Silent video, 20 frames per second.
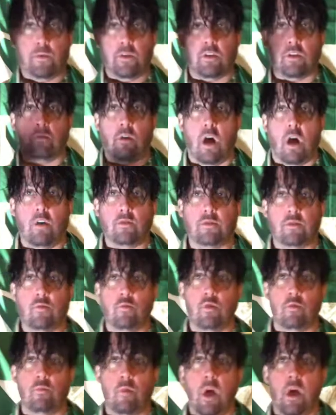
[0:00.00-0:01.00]
yous are all
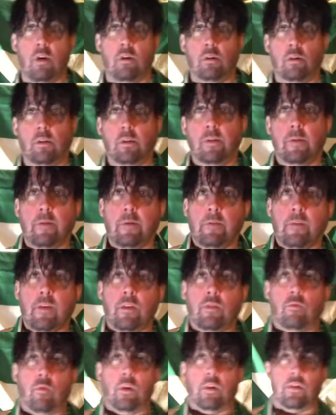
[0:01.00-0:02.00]
doing well.
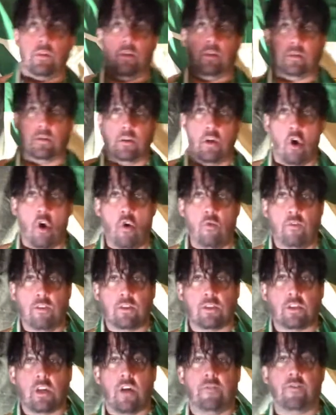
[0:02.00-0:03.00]
With this COVID
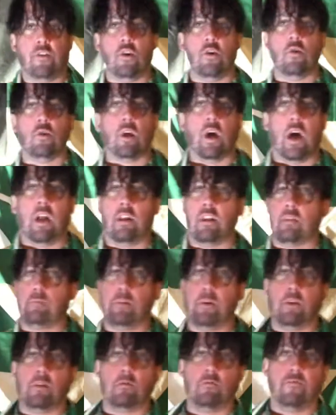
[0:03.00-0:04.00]
stuff going on, it's
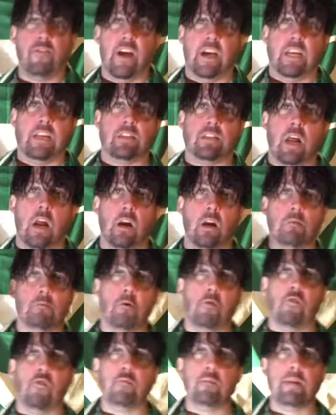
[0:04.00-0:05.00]
been fucking
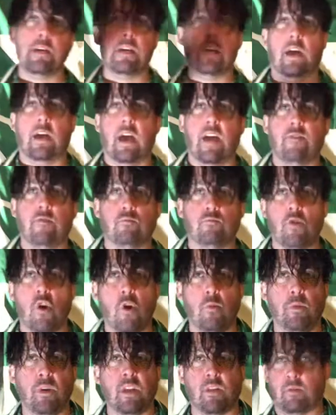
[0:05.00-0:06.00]
terrible for me.
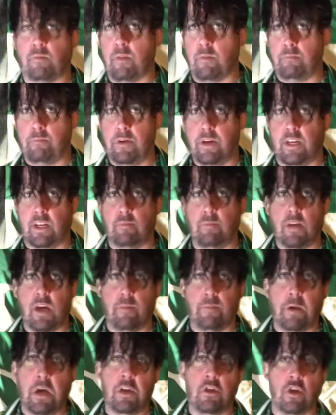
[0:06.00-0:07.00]
Nobody's been picking me
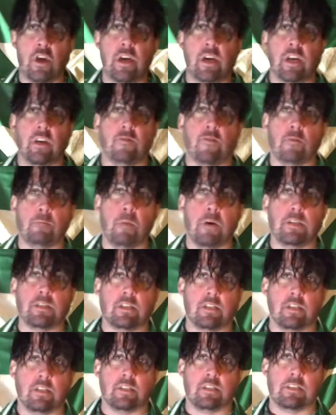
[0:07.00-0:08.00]
up hitchhiking for
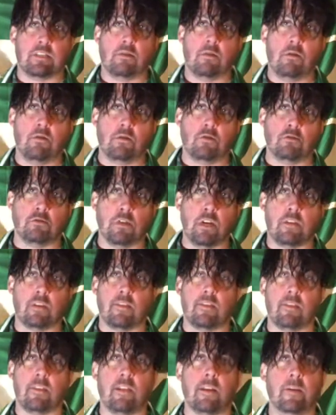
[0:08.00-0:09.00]
months because of social
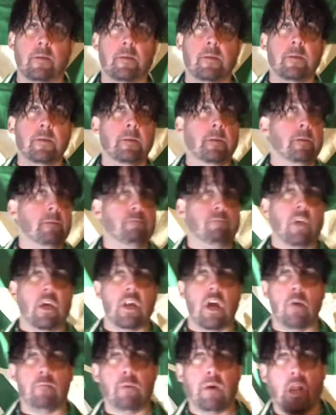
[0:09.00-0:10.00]
distancing.
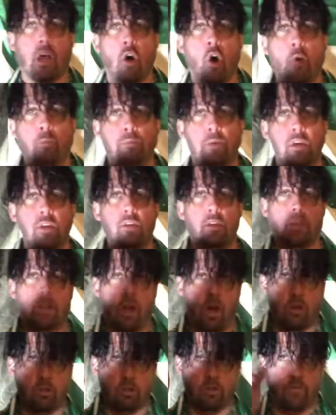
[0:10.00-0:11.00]
But I hope yous and
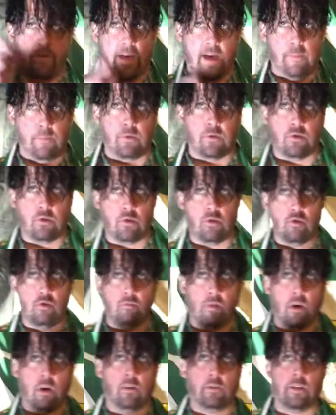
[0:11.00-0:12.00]
all your families are doing
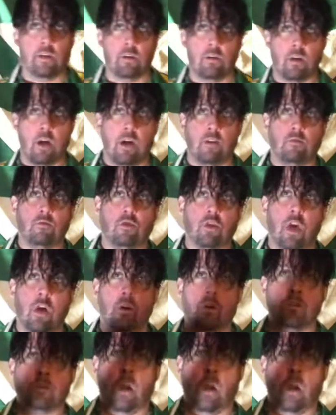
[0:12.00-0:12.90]
well, that you're not sharing